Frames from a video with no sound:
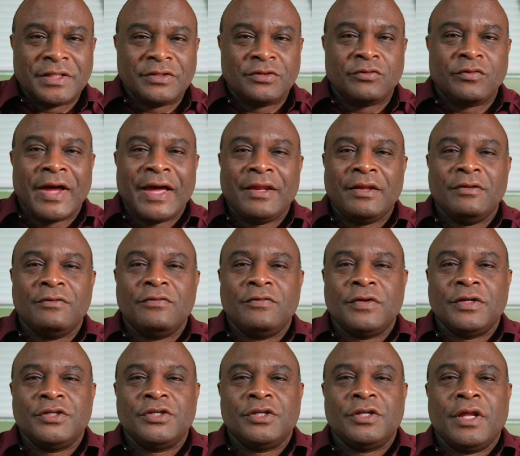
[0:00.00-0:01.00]
Write the
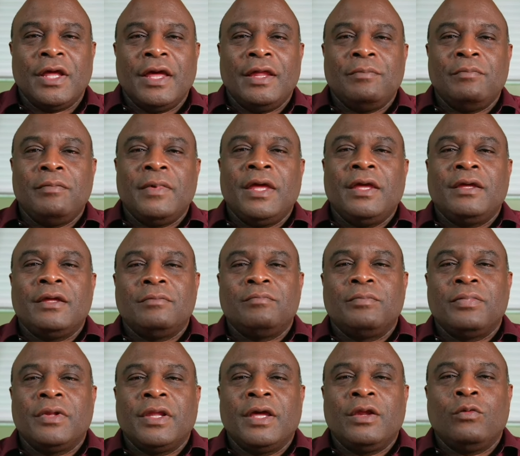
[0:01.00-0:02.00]
vision and make it
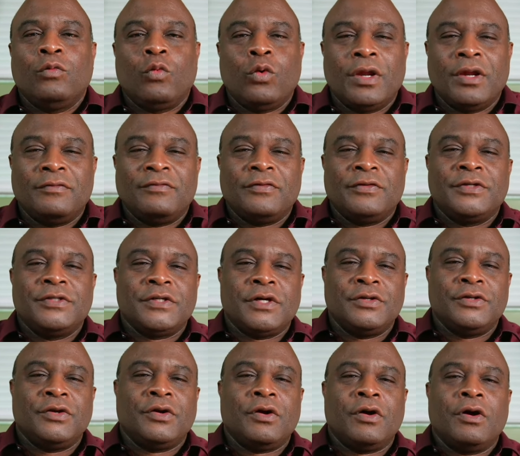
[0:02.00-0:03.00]
plain. Whatever is on
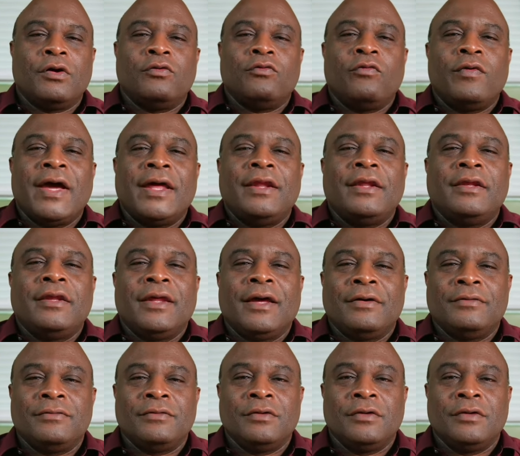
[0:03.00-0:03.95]
your heart, write it down.